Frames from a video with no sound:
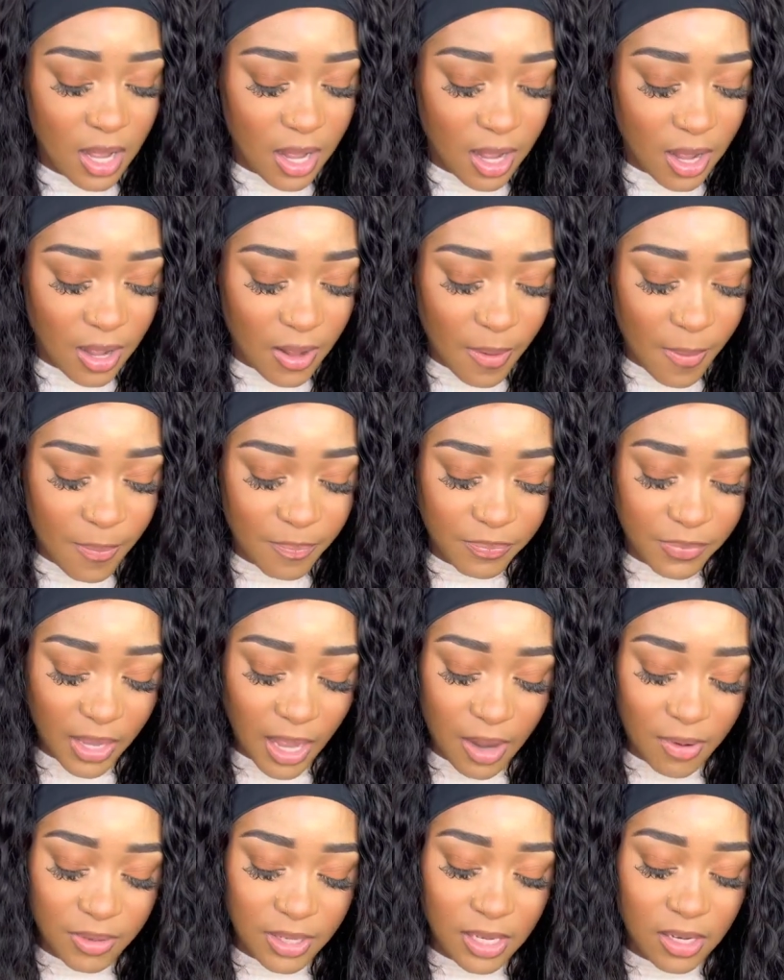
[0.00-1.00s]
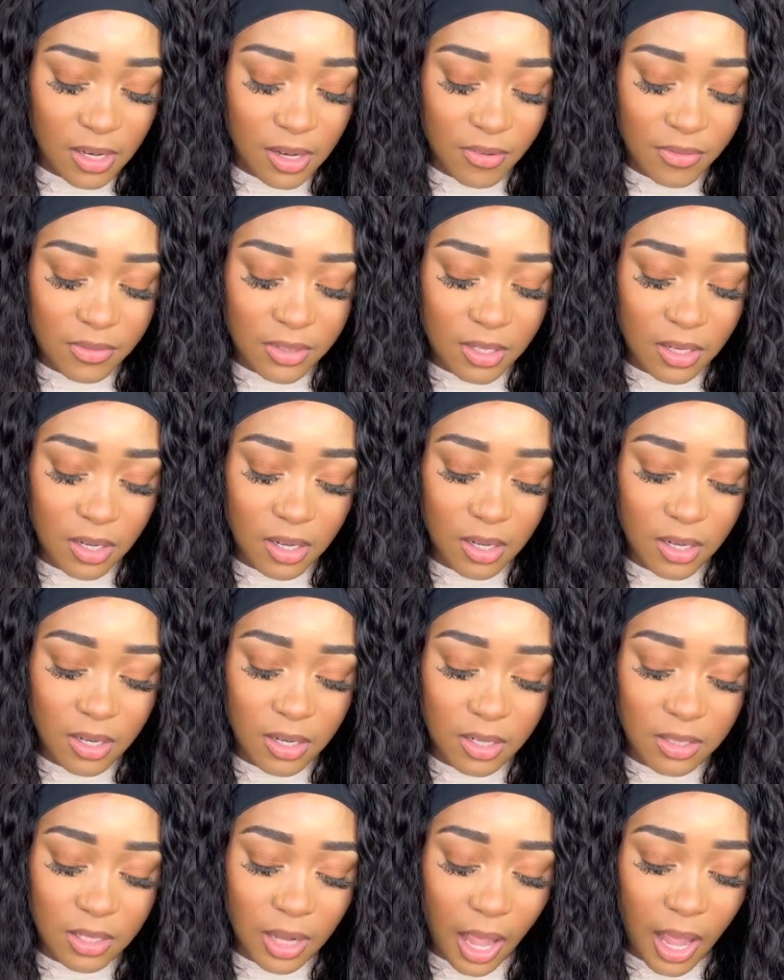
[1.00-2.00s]
I really love
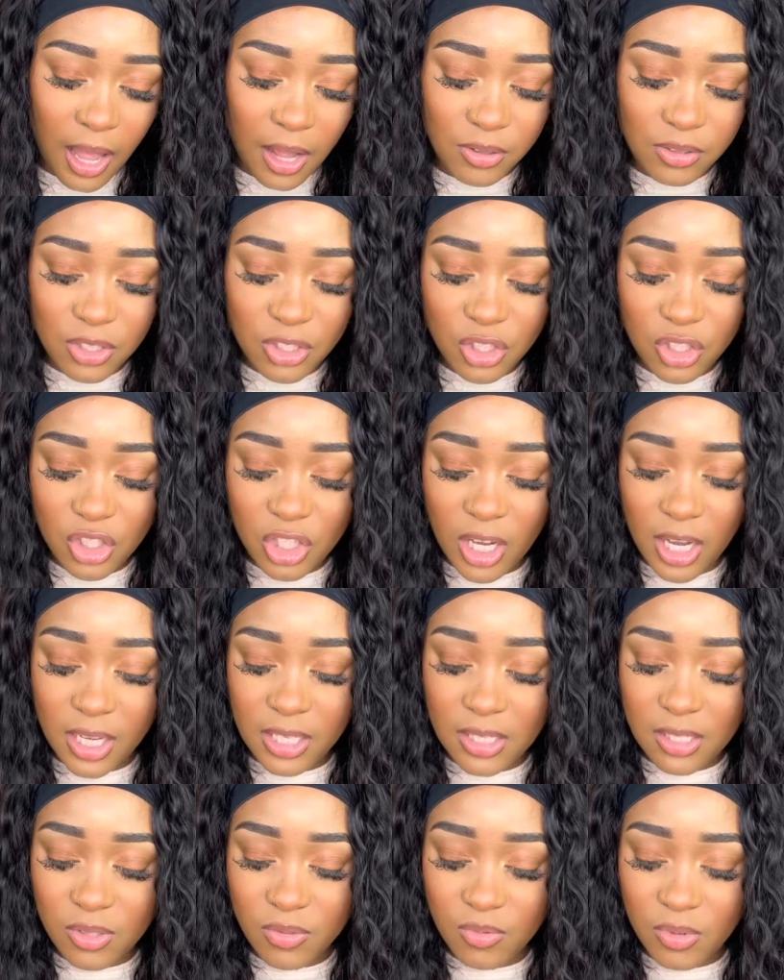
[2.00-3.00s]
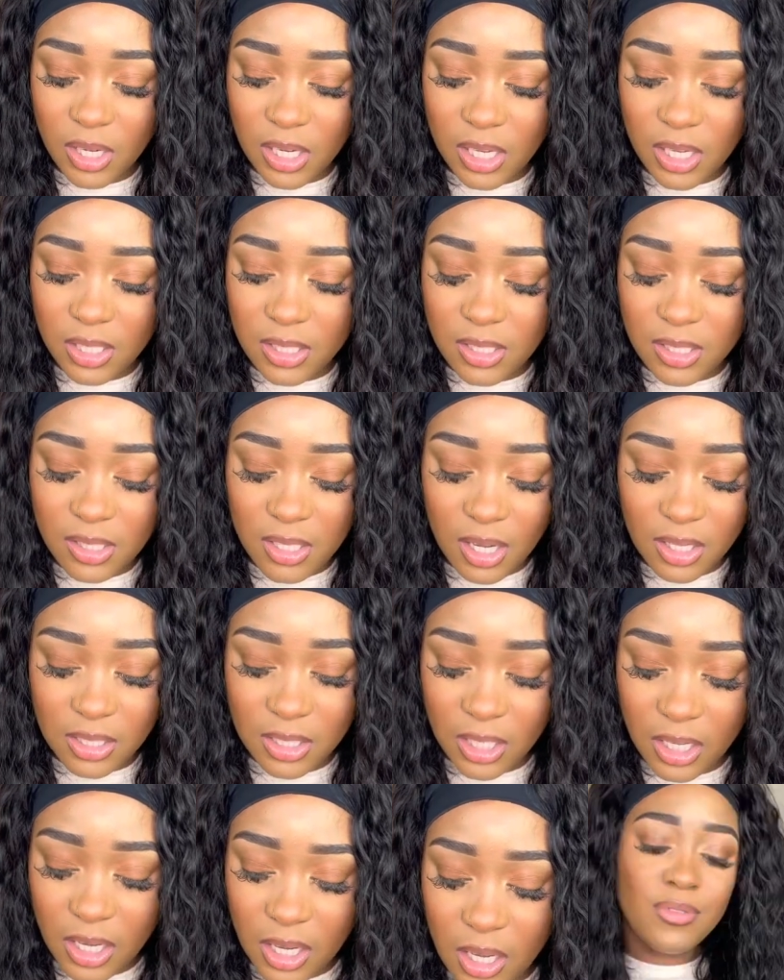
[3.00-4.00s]
how the chain is really
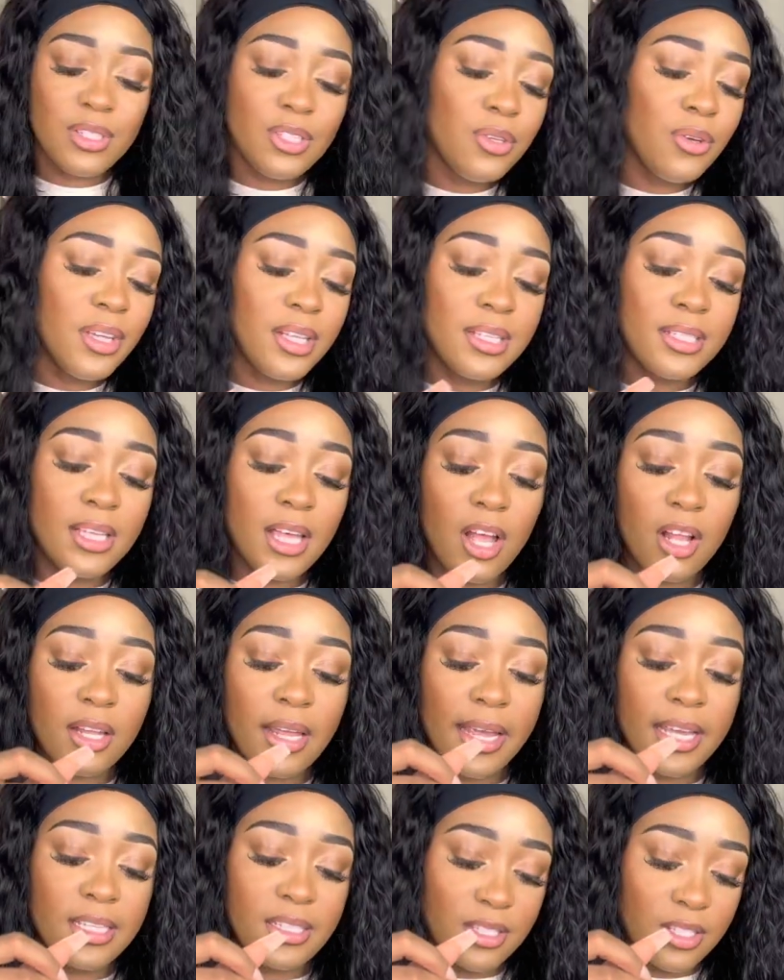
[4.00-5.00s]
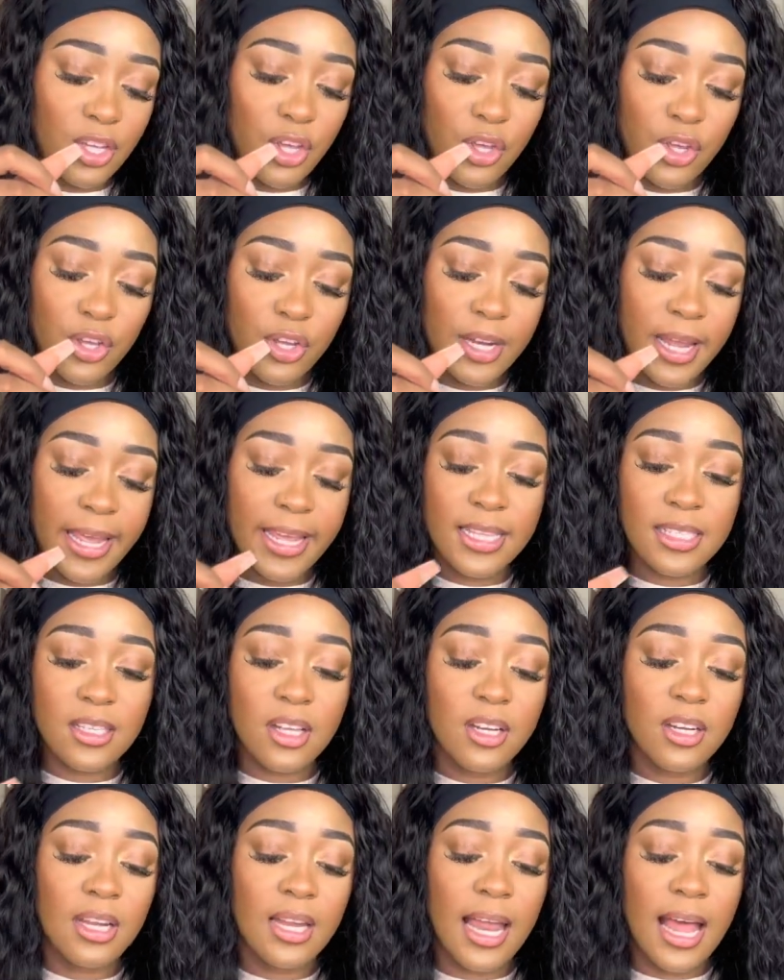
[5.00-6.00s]
steady. You could tell like it's good, like it's
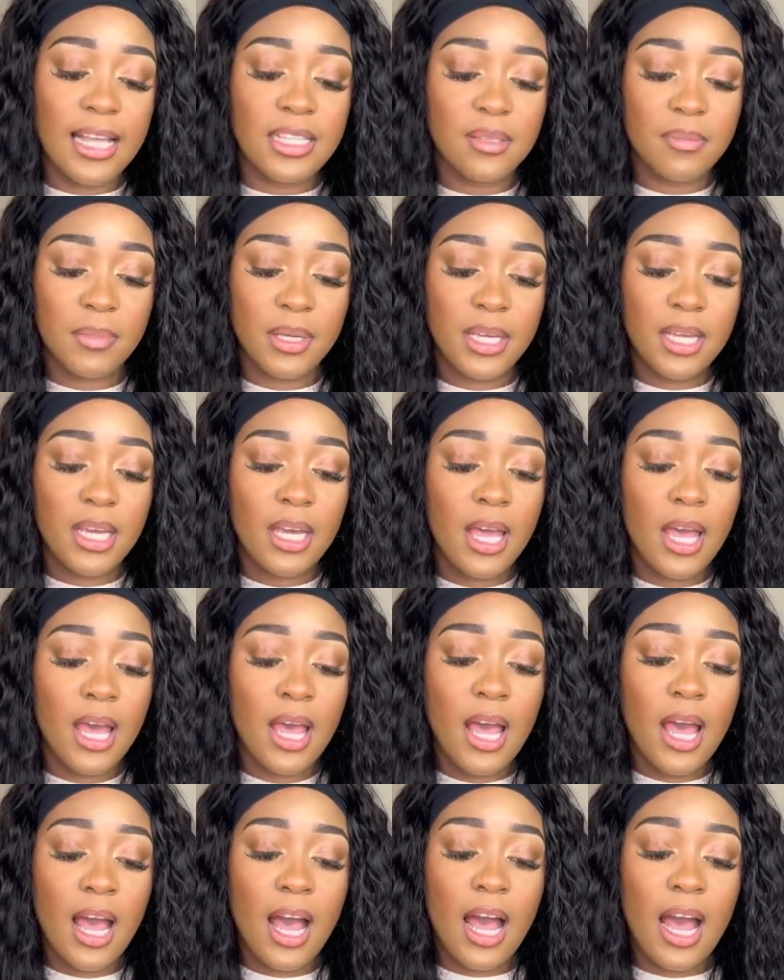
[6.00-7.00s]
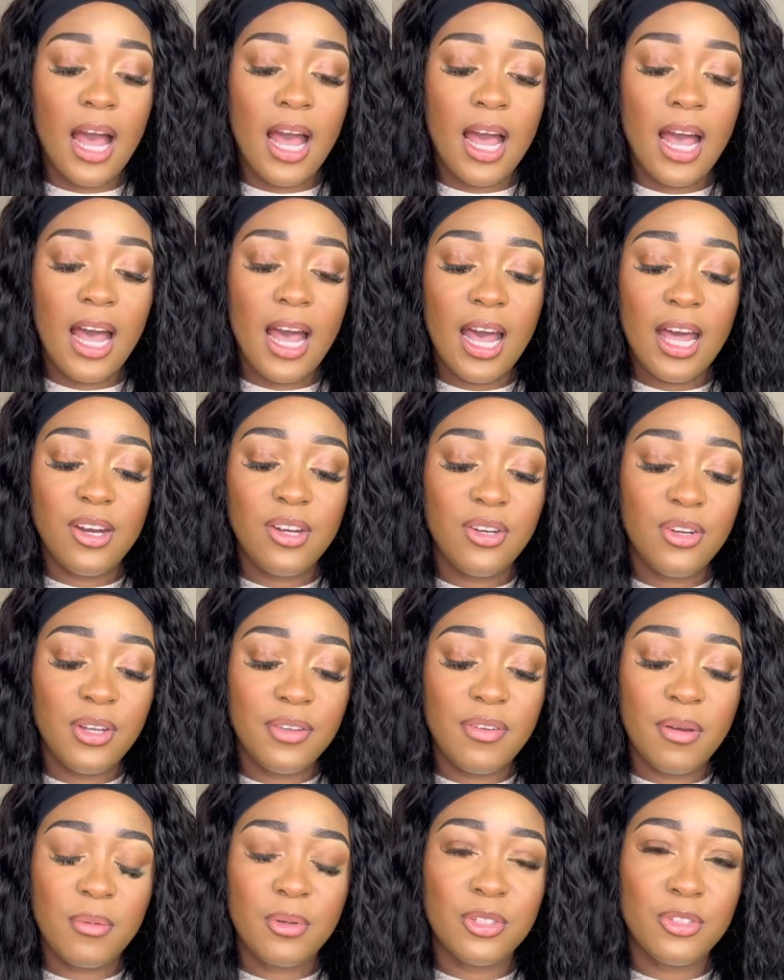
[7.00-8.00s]
gonna last me. I don't know
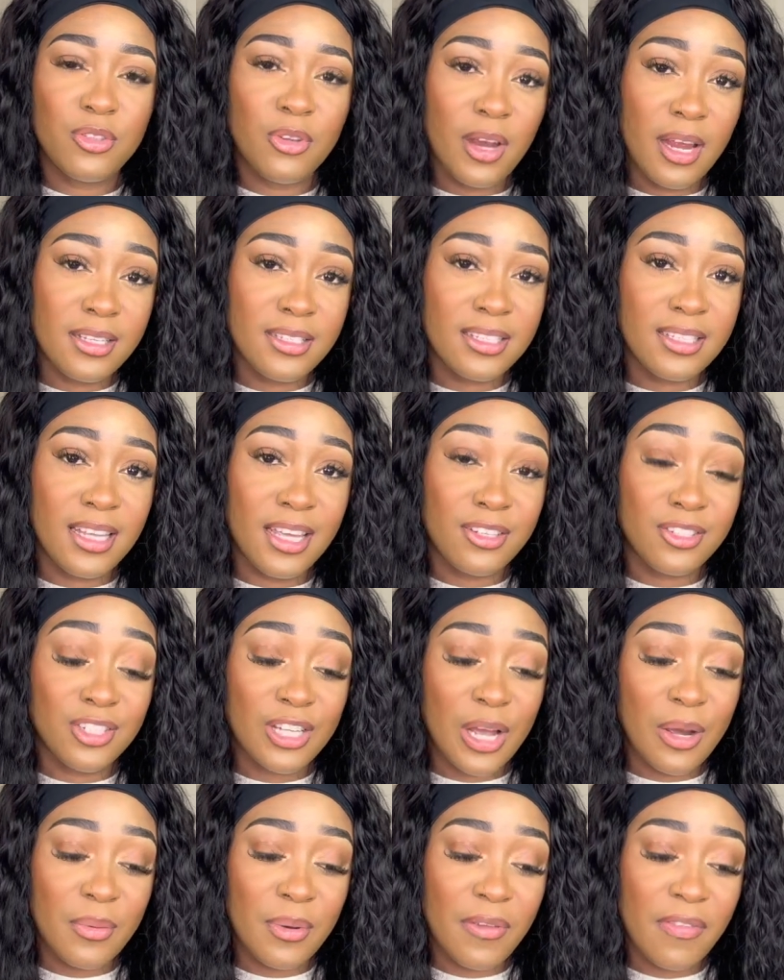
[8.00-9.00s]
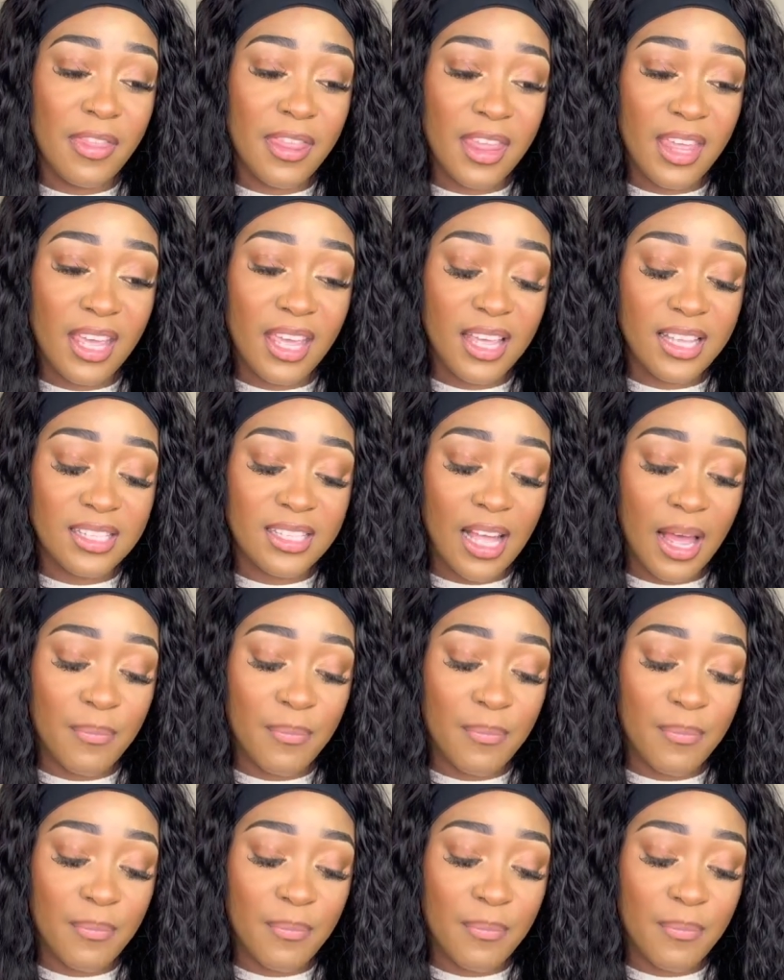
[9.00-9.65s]
if I'm gonna try to take a shower with this.